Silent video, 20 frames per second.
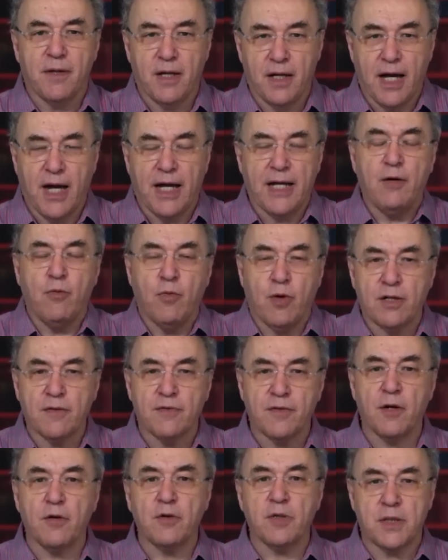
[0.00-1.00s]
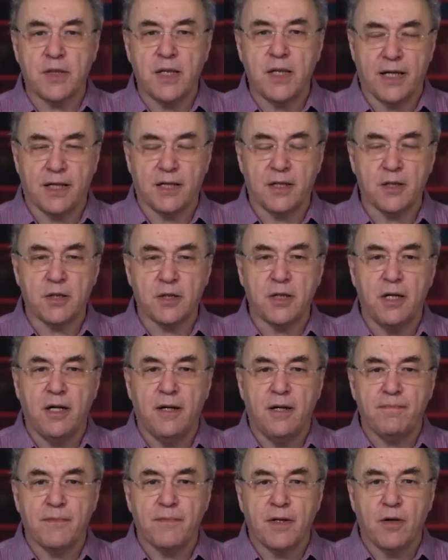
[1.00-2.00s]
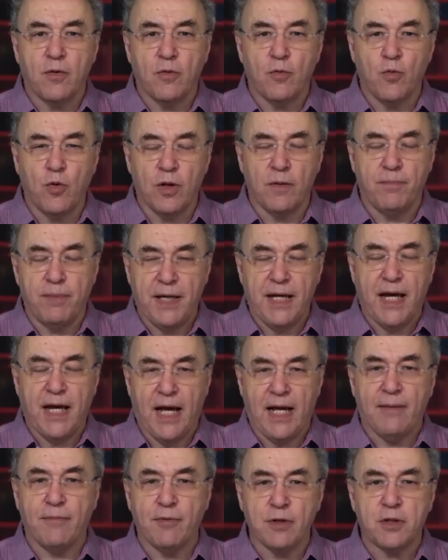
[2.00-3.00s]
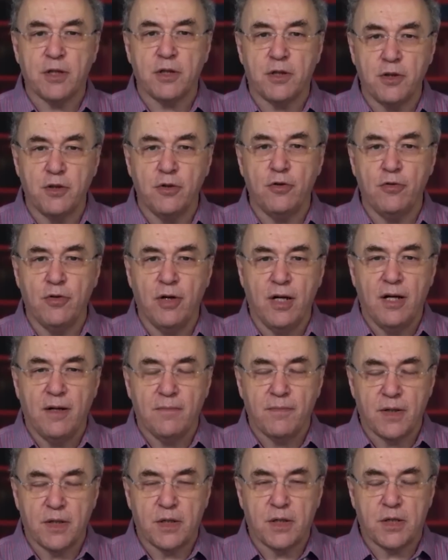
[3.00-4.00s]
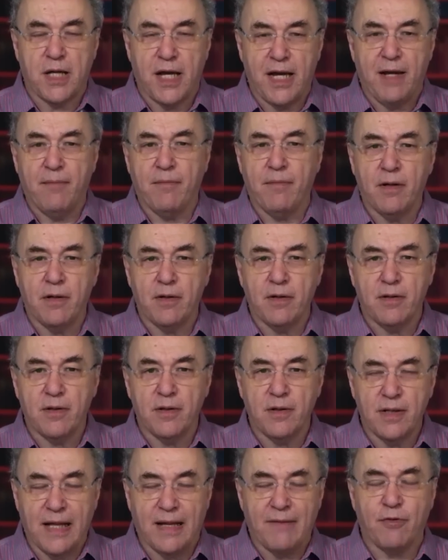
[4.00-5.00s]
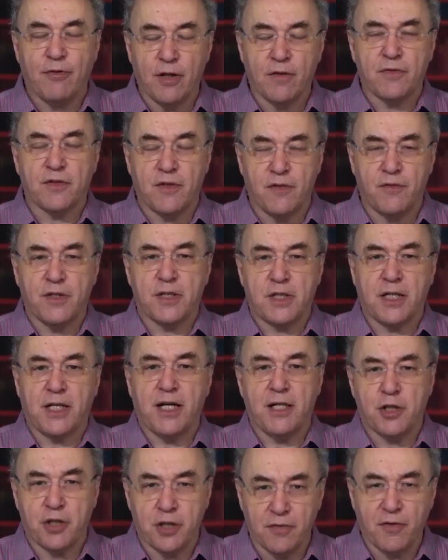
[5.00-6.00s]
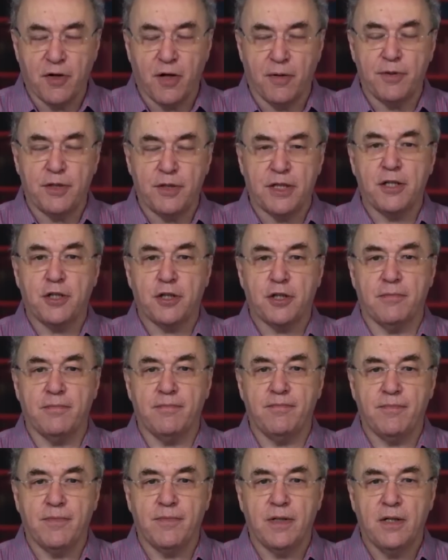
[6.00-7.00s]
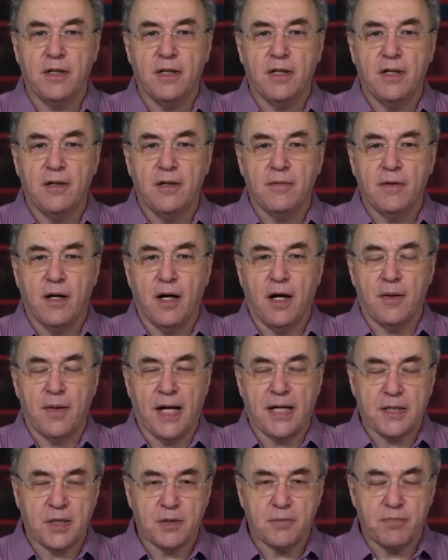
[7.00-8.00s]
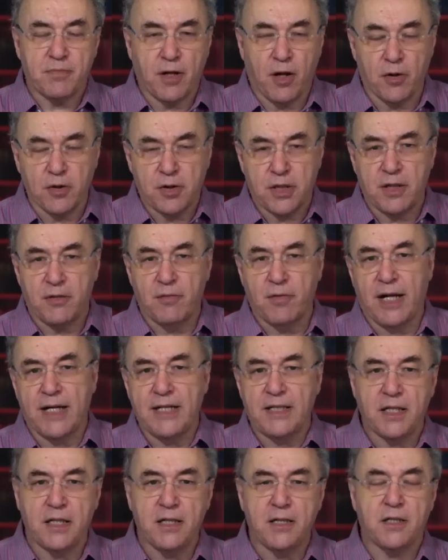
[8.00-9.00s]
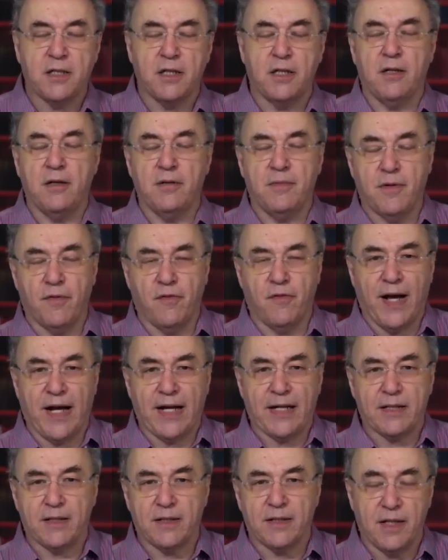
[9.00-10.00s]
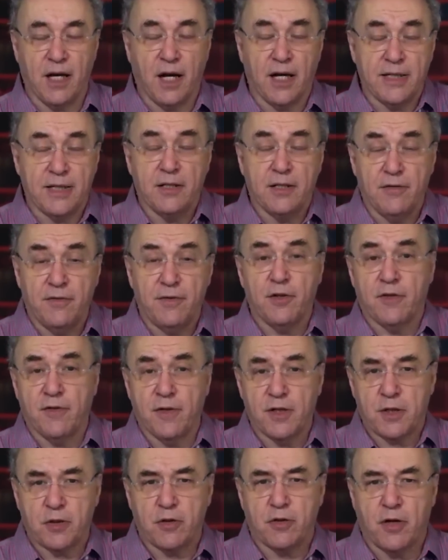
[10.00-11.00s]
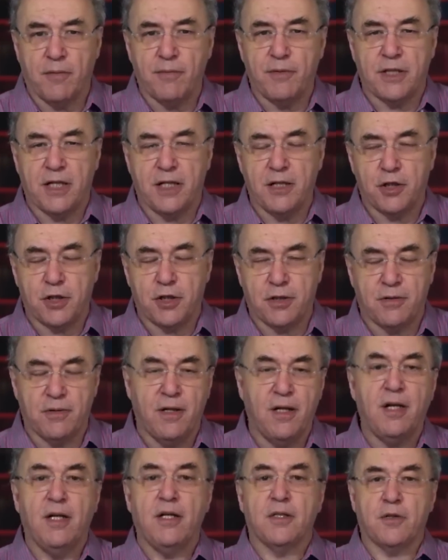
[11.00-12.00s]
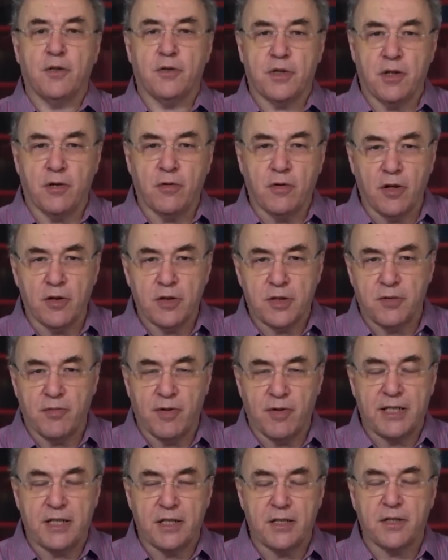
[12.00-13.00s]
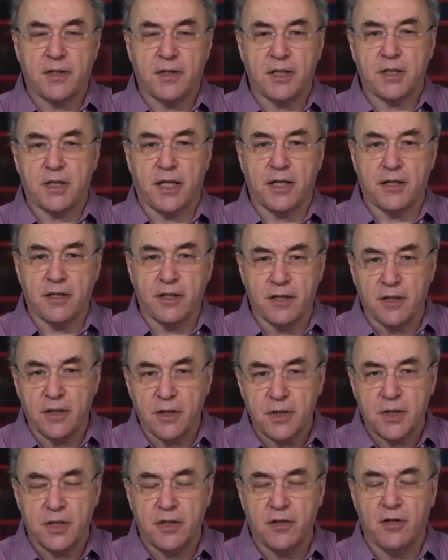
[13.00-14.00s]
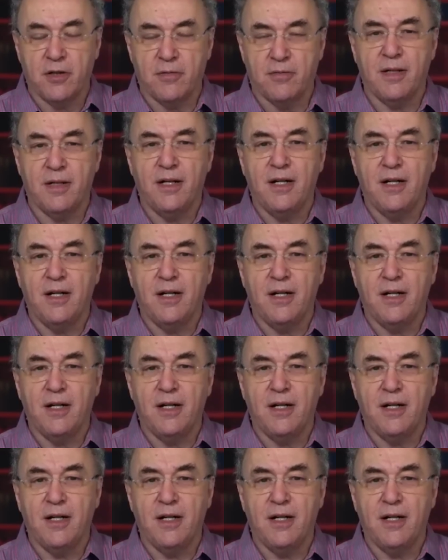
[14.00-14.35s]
Any one of those things will be able to do the same level of sophistication of computation. And that's closely related to the idea of universal computation. It's also closely related to things like Gödel's theorem.